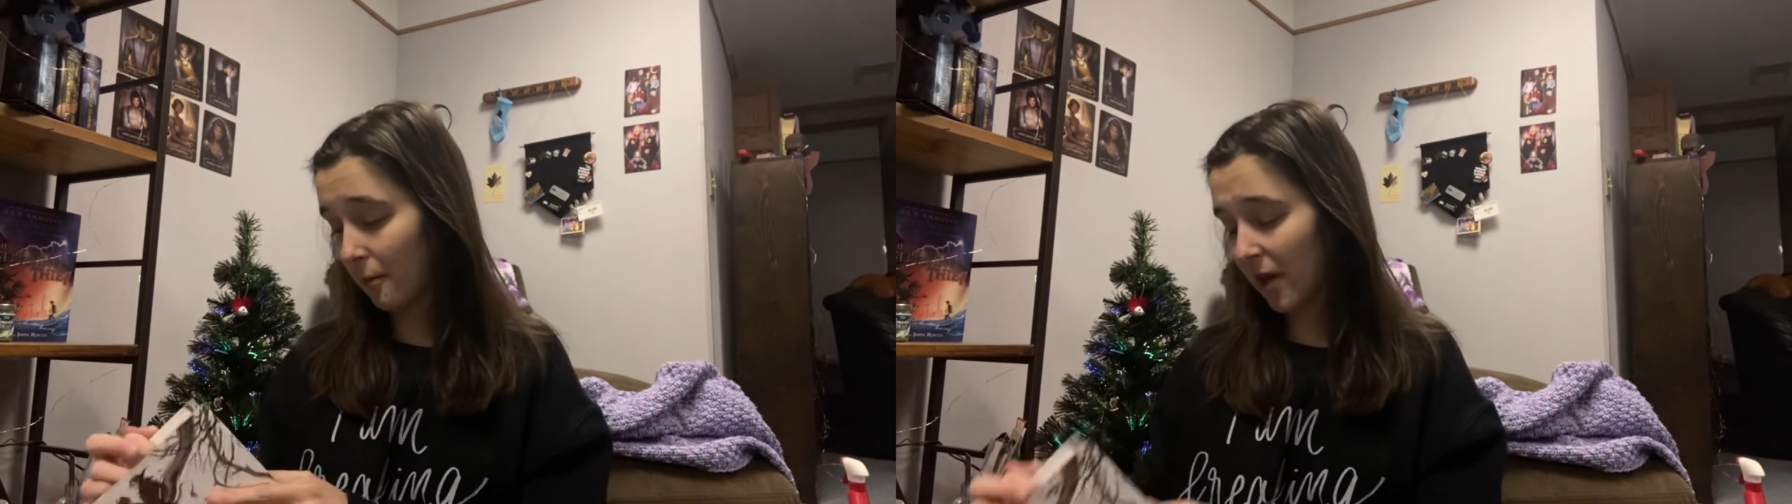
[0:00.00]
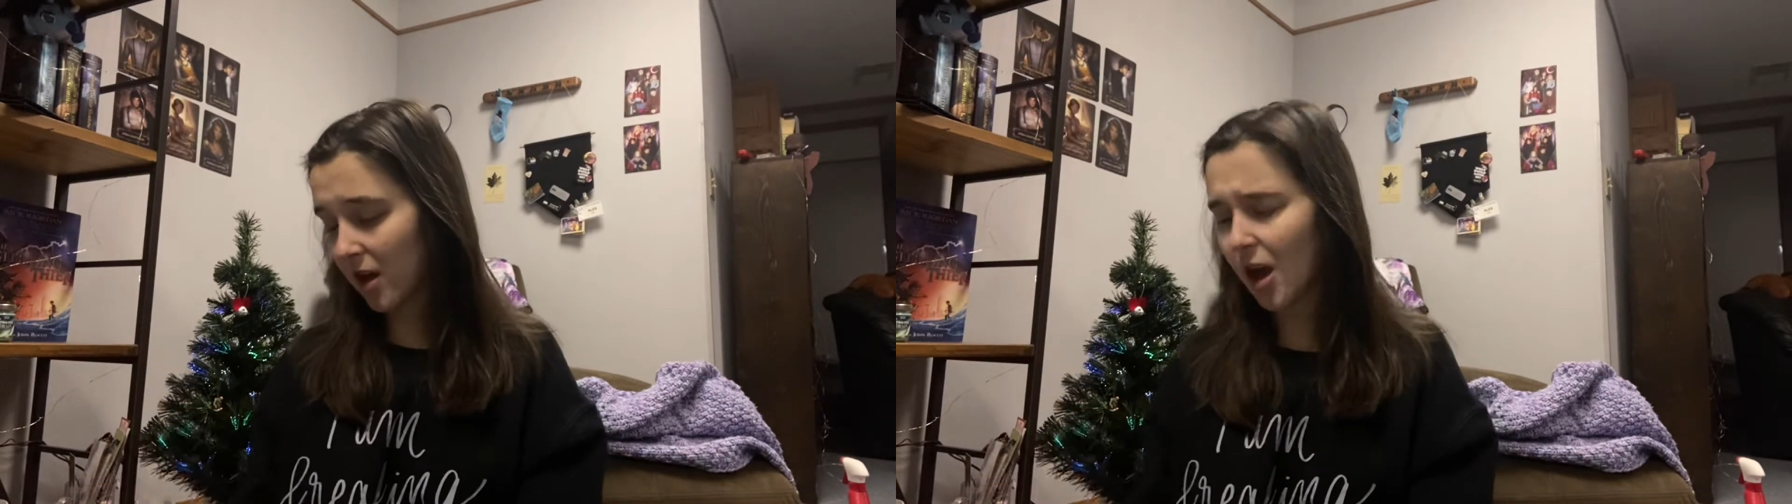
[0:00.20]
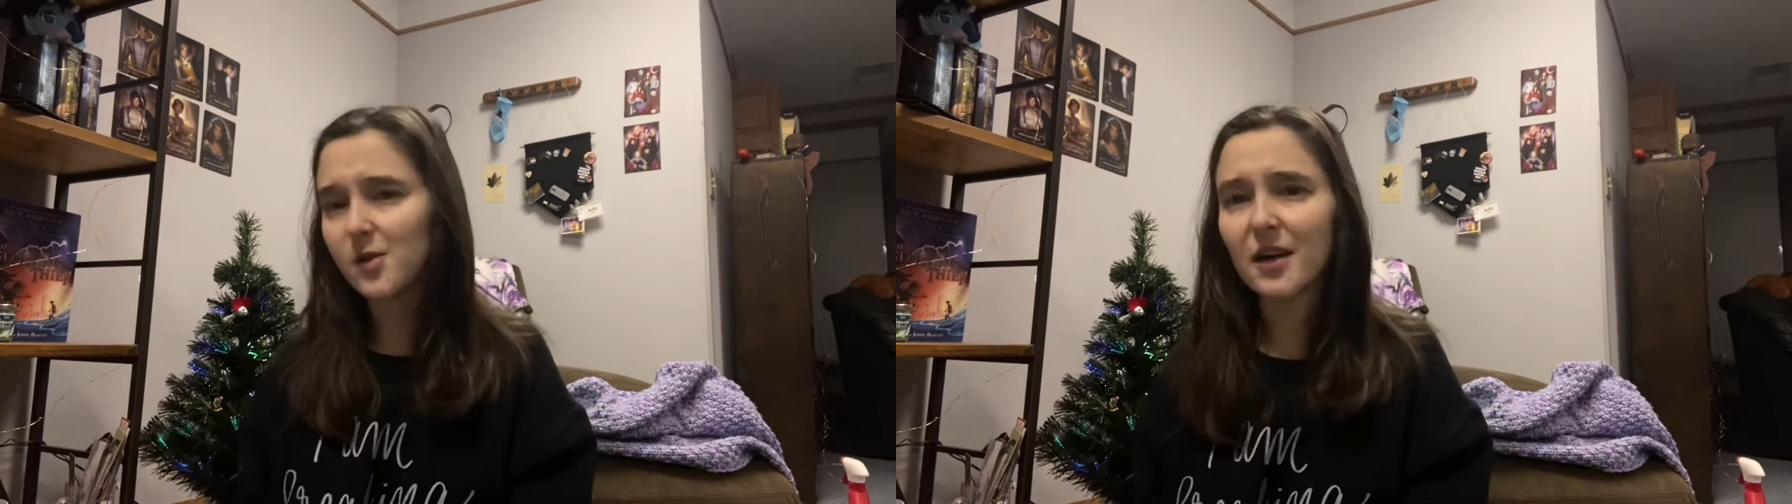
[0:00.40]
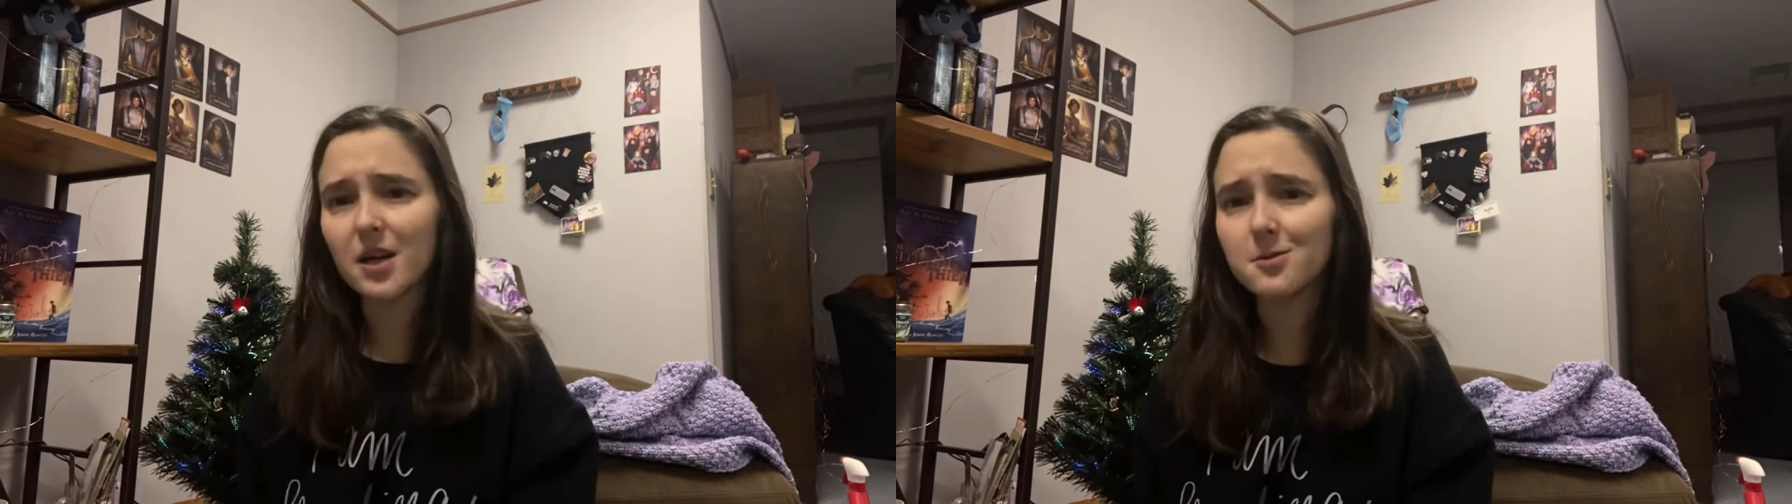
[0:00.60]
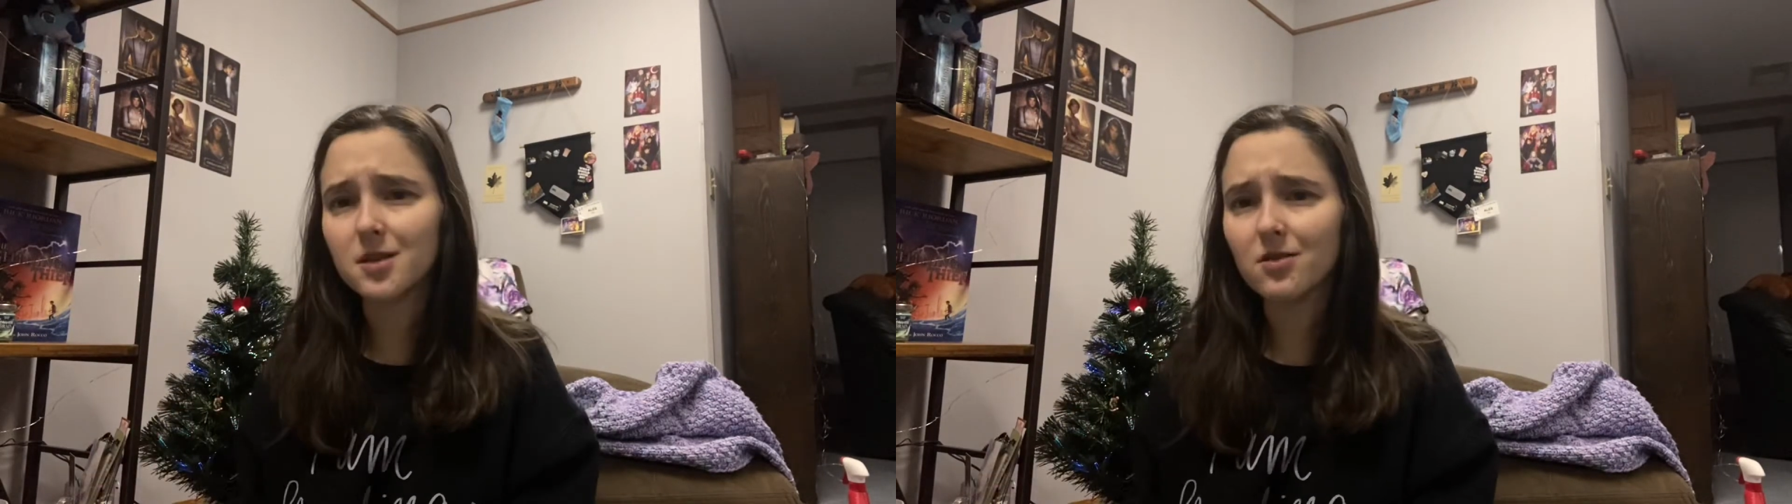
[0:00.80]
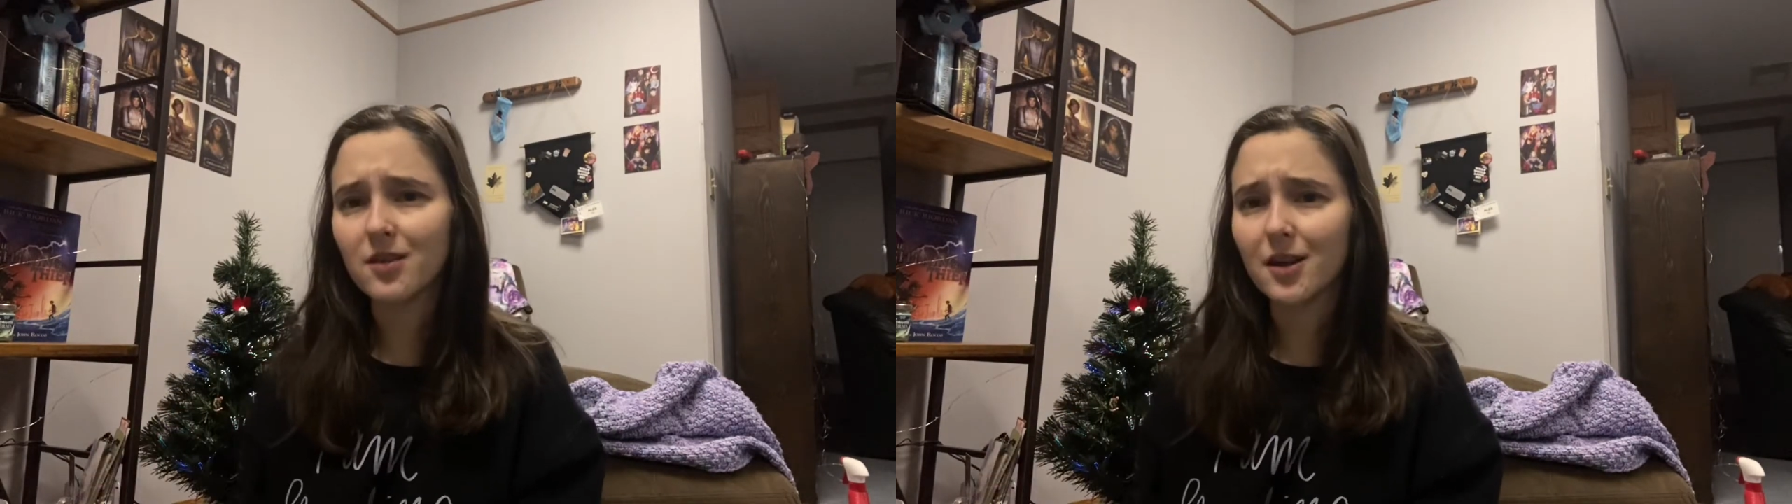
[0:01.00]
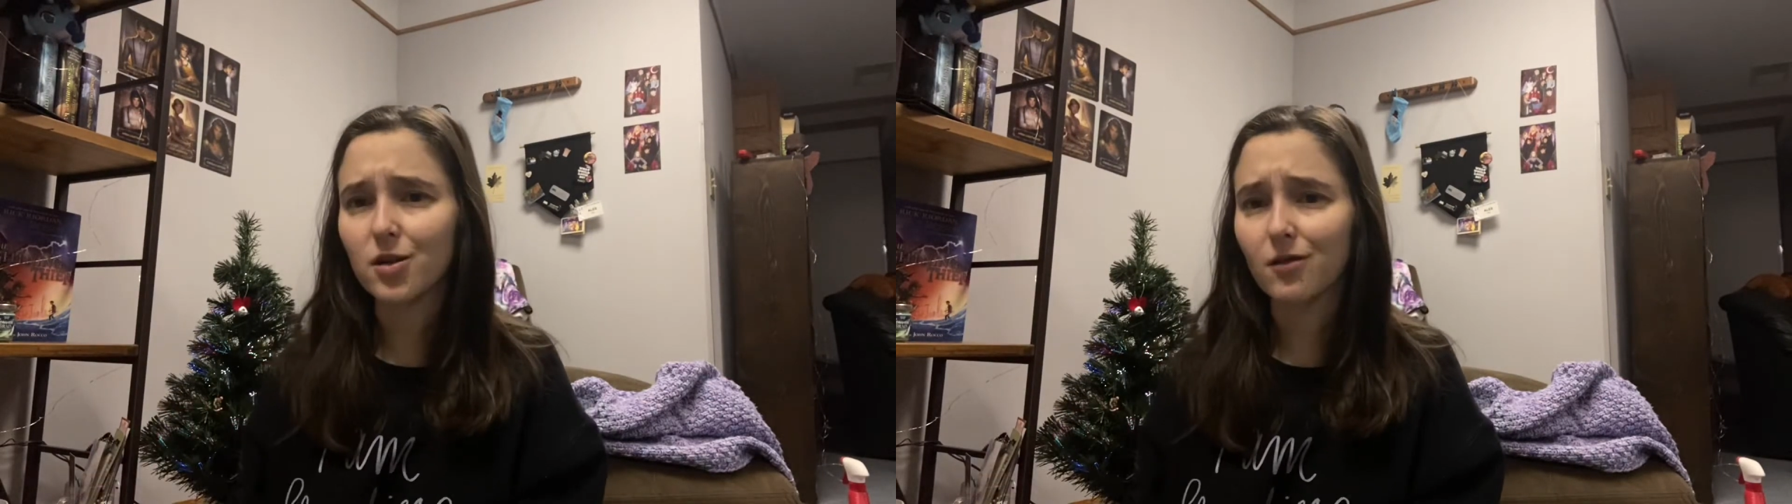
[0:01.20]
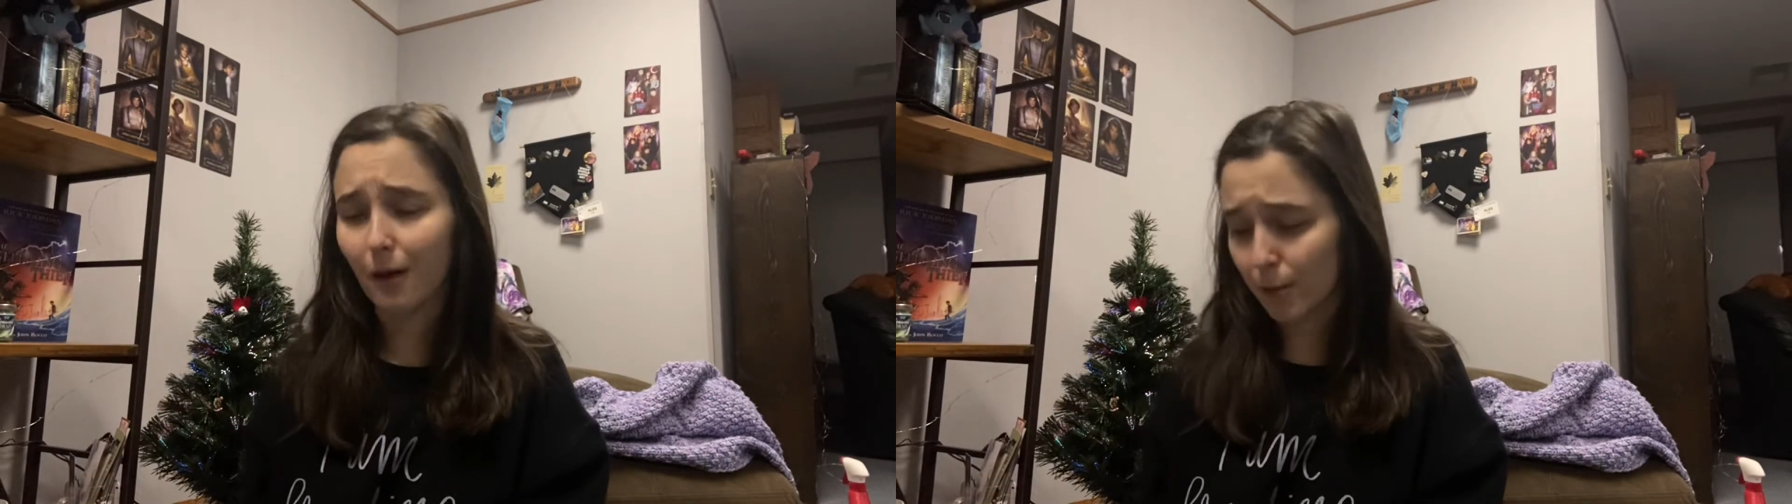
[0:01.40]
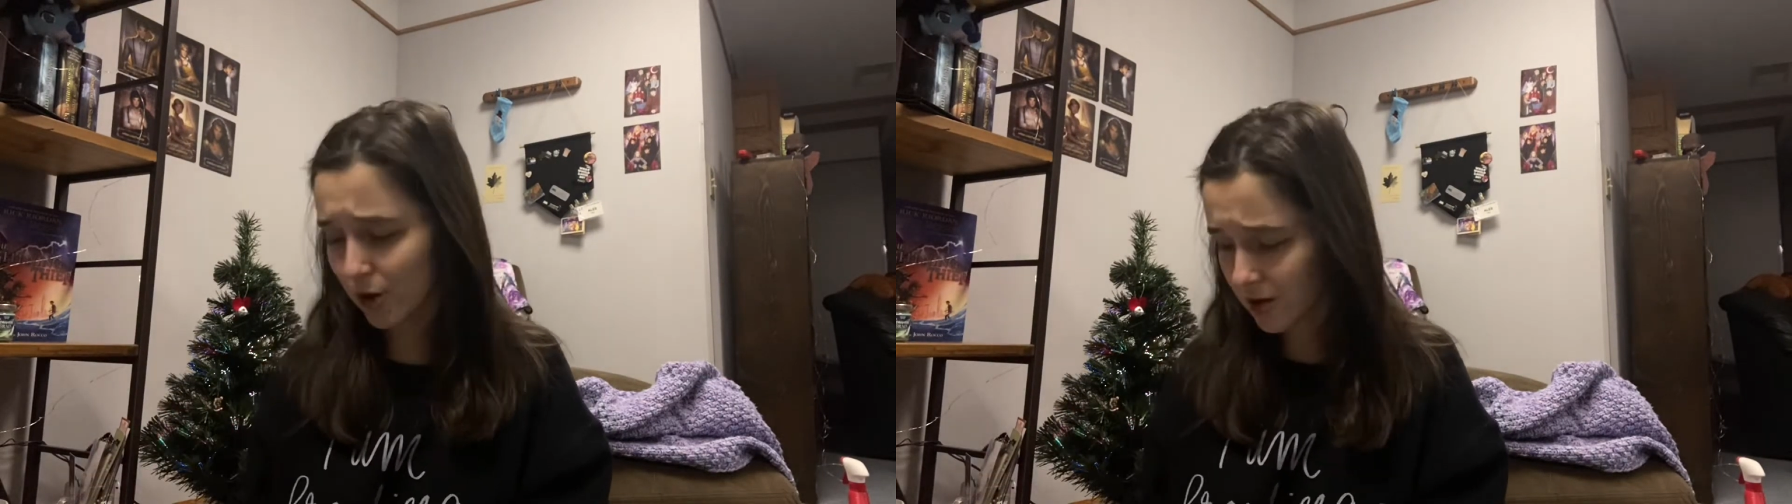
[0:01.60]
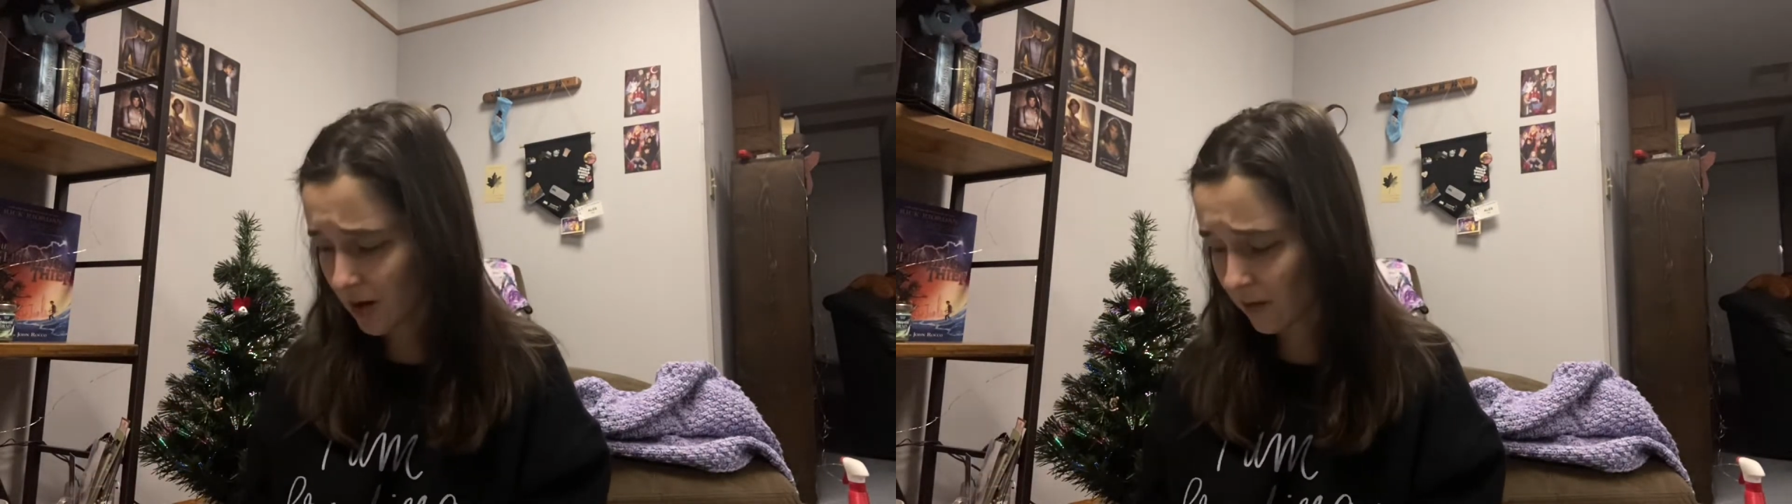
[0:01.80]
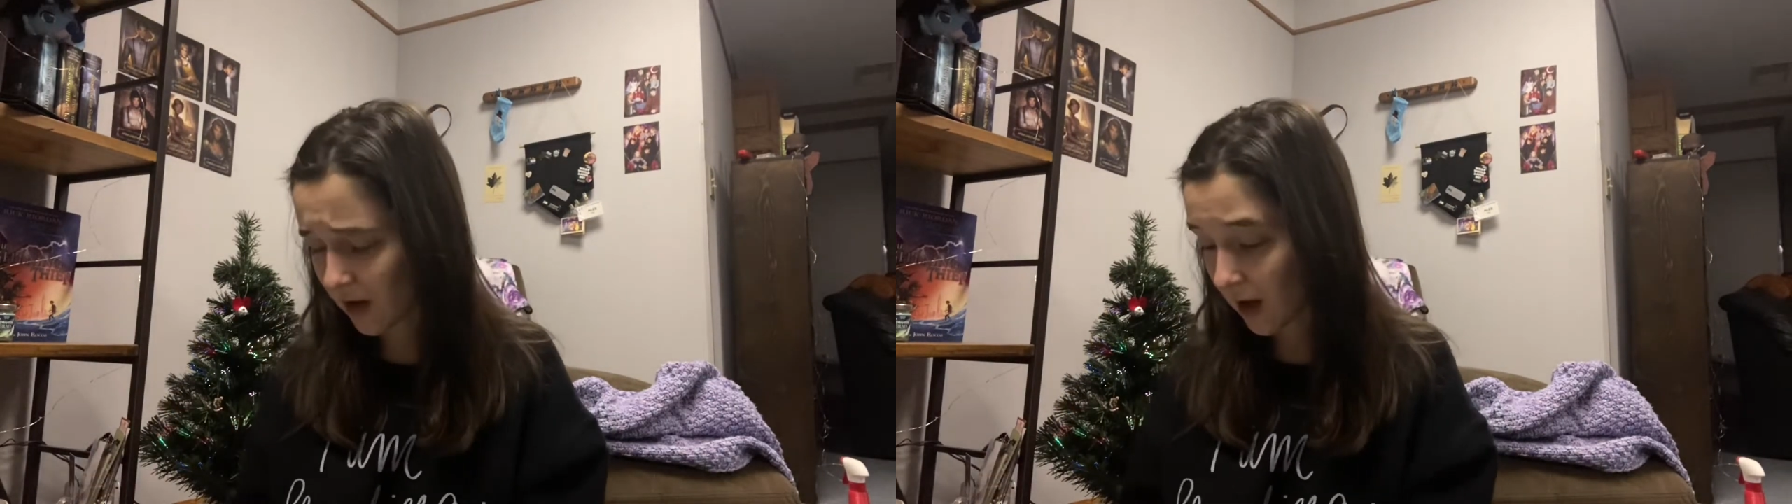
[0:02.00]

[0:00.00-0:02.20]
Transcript: It came out, I believe, in like November or something,